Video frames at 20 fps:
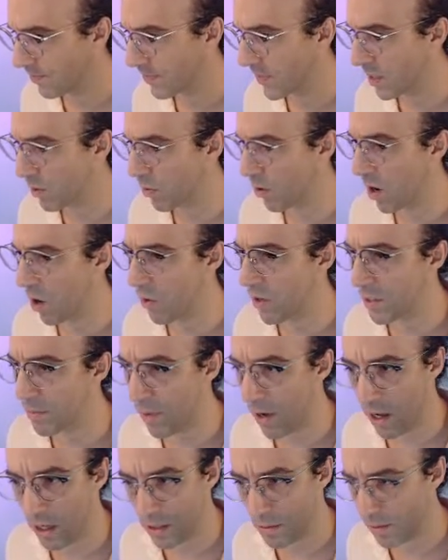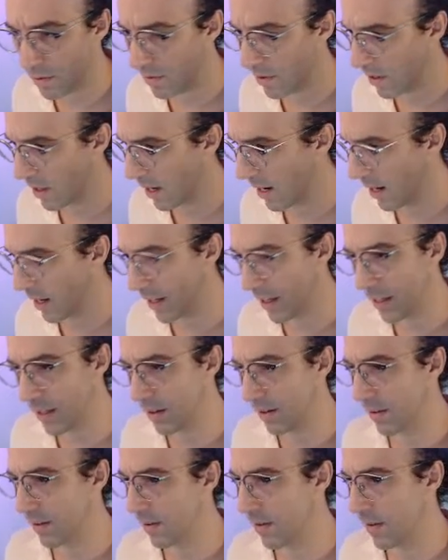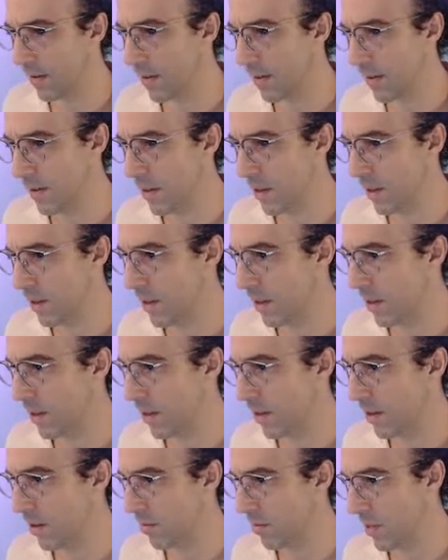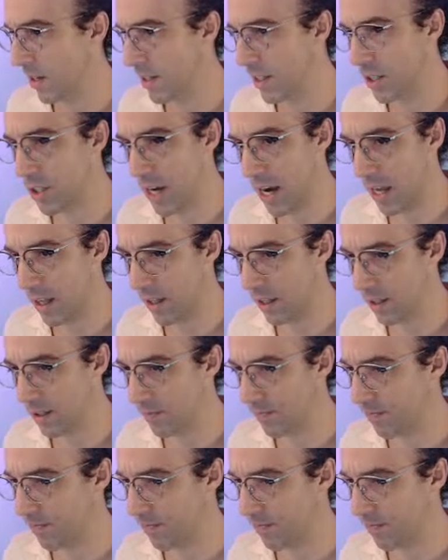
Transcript: We're all responsible for the high heat, but it's a challenge.